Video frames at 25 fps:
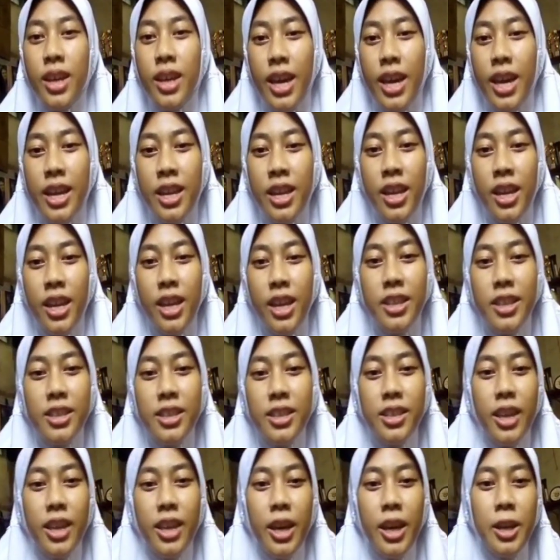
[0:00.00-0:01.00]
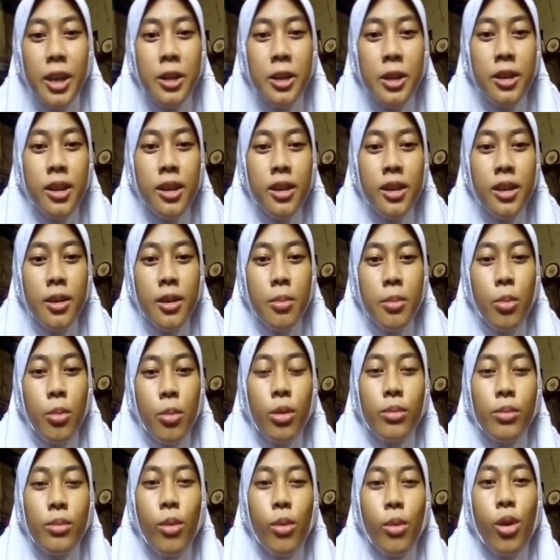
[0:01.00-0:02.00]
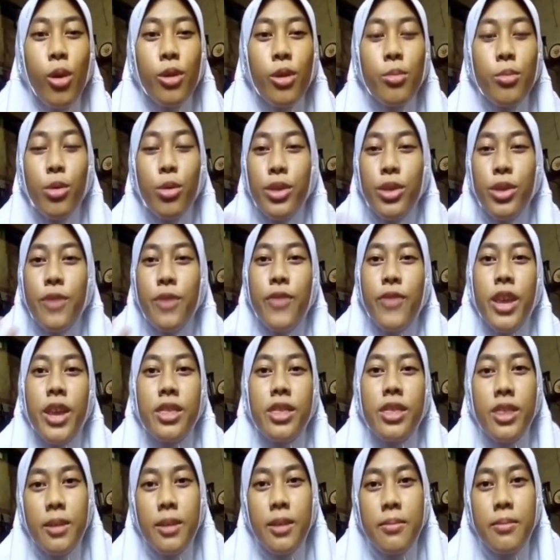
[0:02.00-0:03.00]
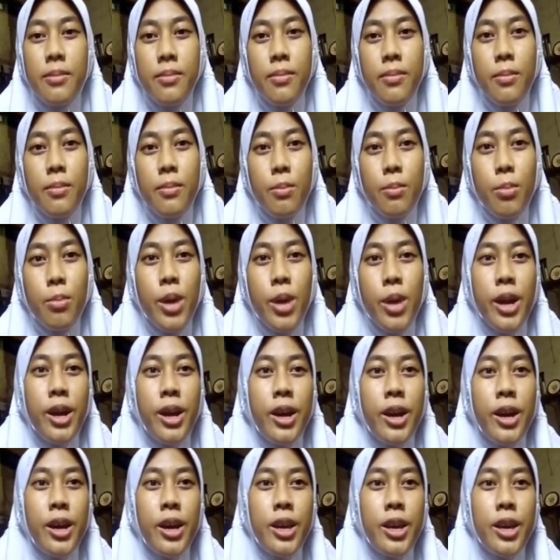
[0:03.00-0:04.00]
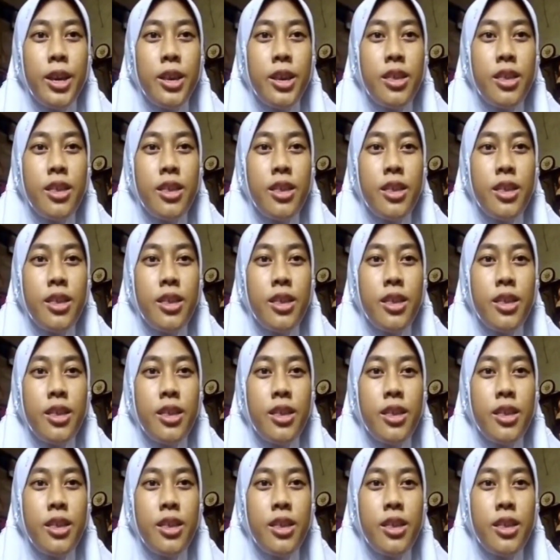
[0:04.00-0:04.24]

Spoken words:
and it can more motivate them by